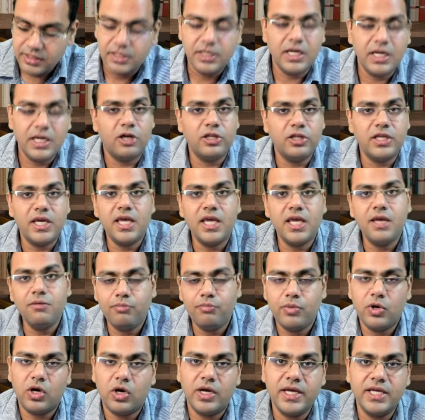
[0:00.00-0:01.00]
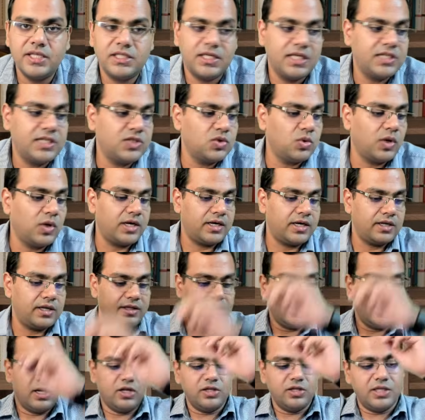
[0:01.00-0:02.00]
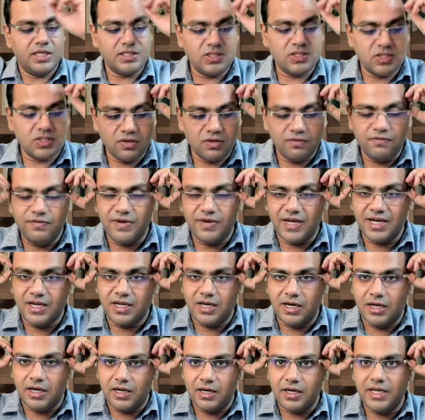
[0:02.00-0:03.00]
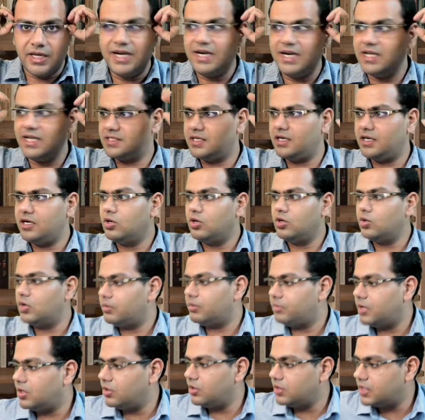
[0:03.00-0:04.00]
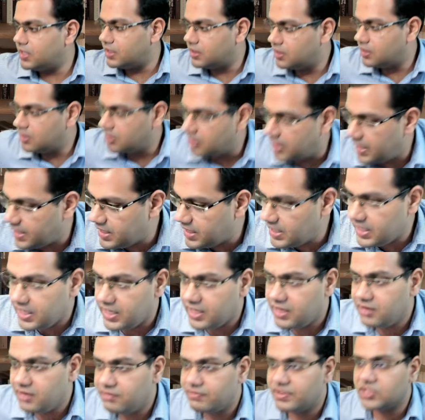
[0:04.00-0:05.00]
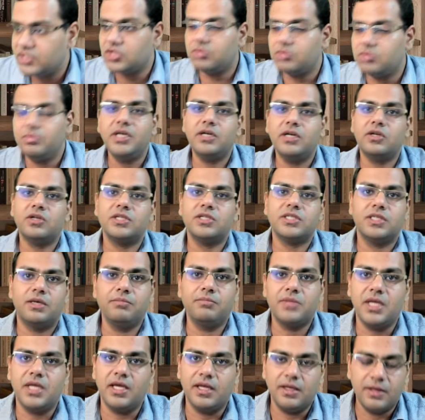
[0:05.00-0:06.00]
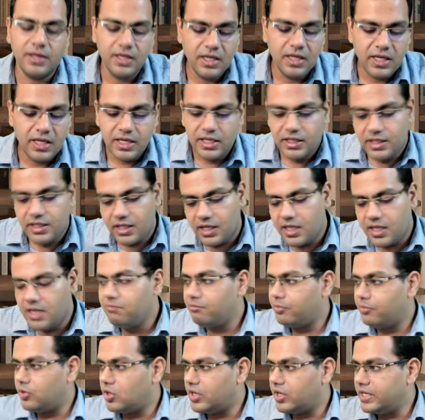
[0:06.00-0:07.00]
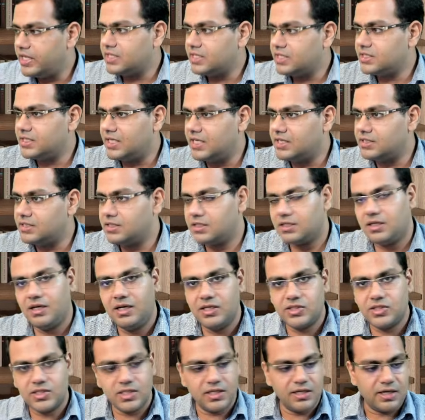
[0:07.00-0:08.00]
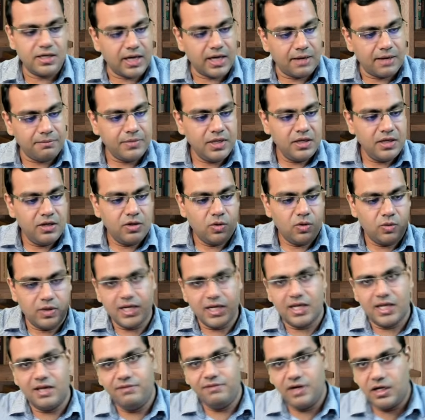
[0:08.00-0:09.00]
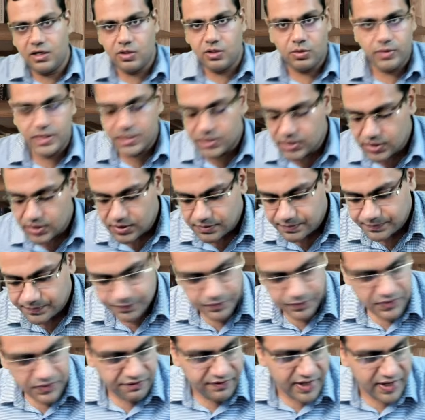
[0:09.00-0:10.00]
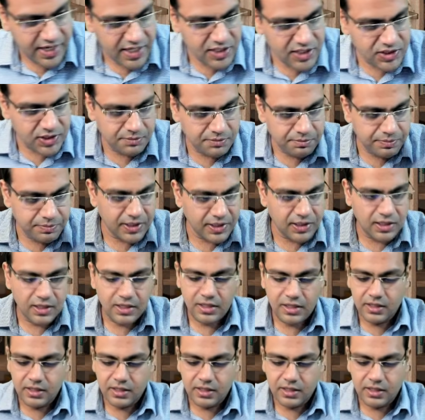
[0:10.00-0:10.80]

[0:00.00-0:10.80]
Now the employer says what? Now this worker, he doesn't know about any investment or something. The employer says, listen Ram, what I will do is very simple.